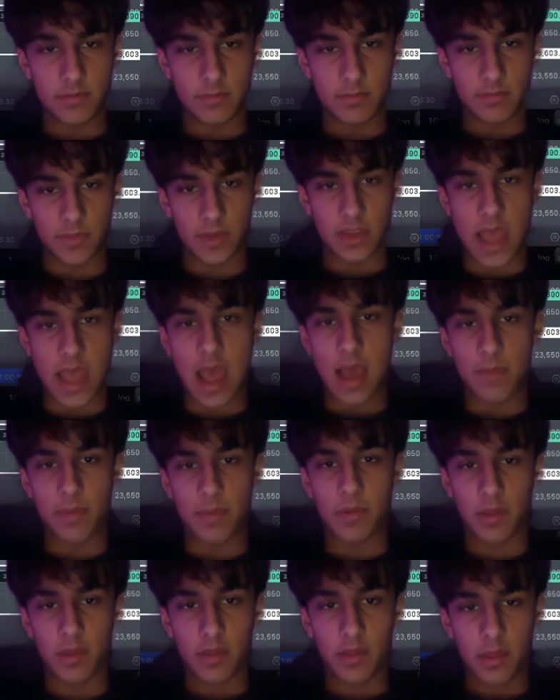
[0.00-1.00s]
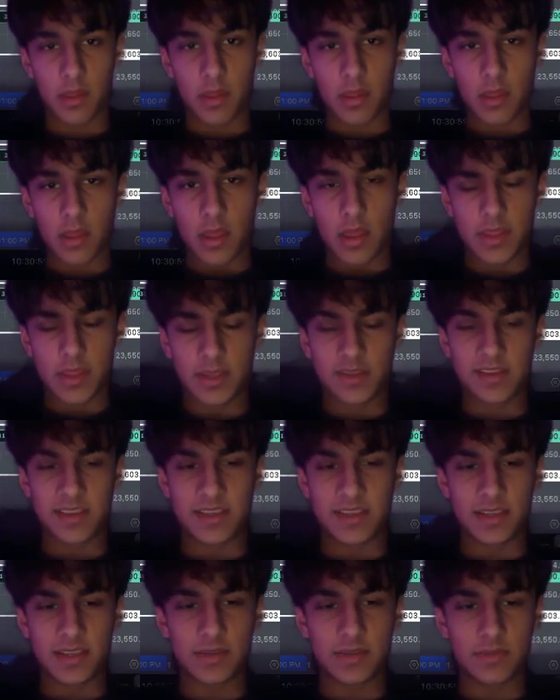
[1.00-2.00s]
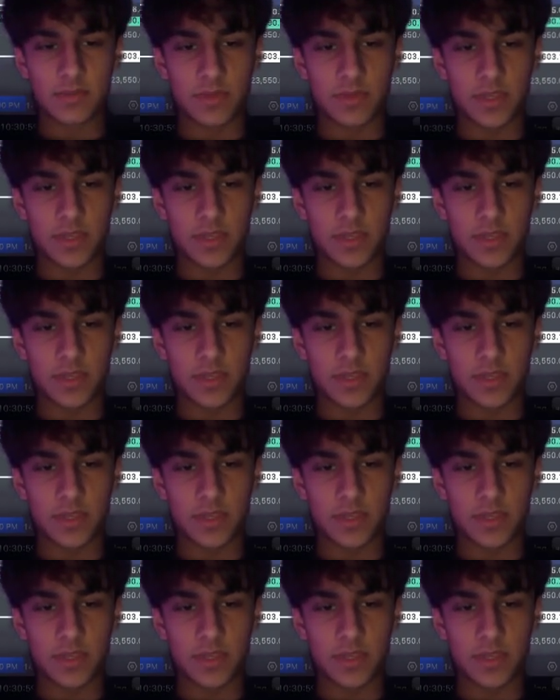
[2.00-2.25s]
gap. I think was it